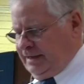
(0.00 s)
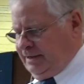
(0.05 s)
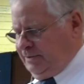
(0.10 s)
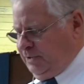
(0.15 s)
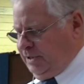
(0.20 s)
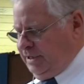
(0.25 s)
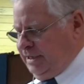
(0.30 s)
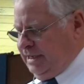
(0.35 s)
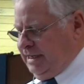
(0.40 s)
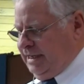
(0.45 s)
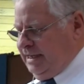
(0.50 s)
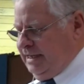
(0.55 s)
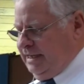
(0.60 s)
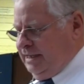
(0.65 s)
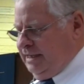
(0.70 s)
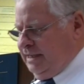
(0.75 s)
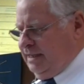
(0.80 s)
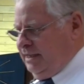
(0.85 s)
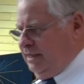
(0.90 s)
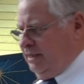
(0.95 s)
And one
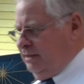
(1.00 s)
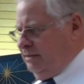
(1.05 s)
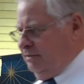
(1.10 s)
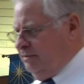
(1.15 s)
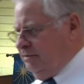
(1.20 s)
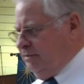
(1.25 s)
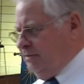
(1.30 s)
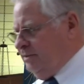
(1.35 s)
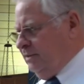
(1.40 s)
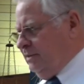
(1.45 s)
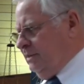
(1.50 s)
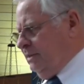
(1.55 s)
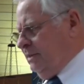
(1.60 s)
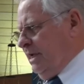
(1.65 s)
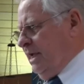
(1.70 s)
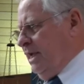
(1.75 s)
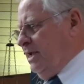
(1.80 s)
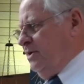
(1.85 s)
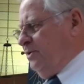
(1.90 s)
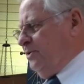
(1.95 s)
day, uh,
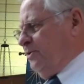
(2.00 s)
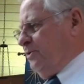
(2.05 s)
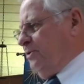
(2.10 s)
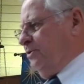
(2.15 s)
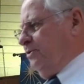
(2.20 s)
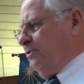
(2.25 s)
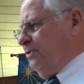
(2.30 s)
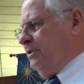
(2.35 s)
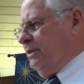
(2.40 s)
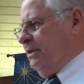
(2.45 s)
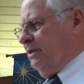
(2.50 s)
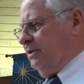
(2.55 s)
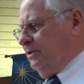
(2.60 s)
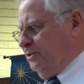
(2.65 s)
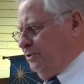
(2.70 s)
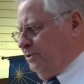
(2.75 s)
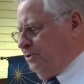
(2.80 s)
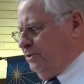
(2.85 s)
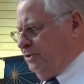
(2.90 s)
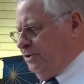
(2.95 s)
eight-year-old
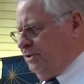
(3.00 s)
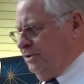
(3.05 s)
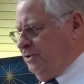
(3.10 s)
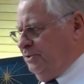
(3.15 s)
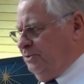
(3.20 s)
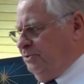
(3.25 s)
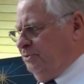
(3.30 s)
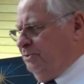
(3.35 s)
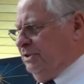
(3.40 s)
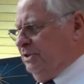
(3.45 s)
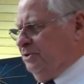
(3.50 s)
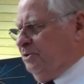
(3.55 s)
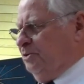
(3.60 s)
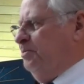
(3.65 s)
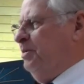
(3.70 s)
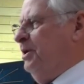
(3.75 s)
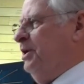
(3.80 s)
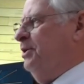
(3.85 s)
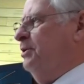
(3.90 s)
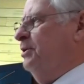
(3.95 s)
girl with her
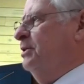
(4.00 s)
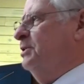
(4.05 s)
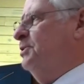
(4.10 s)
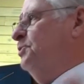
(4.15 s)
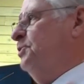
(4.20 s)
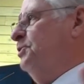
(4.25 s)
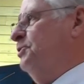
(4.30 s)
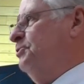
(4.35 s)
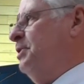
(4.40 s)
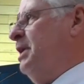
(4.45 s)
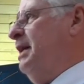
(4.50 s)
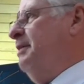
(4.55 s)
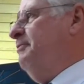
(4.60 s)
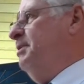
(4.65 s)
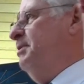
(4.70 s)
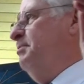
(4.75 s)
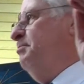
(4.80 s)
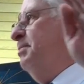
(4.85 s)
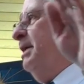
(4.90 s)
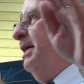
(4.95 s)
parents were
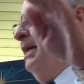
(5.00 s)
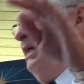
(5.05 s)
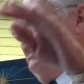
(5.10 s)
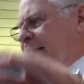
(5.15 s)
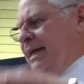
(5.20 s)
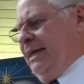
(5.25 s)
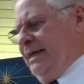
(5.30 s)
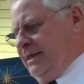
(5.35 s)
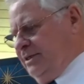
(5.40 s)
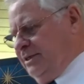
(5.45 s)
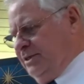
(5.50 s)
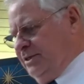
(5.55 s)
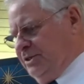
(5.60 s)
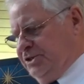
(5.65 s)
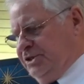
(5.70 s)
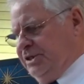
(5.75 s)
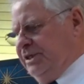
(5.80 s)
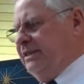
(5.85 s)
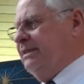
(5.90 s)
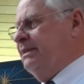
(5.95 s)
driving by and
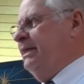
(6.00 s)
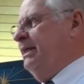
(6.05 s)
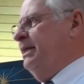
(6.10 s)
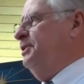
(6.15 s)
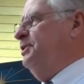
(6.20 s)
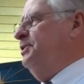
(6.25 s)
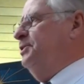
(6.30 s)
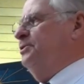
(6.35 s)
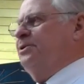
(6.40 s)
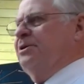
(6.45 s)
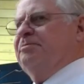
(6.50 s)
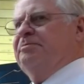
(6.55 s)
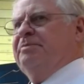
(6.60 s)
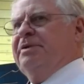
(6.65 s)
she said to her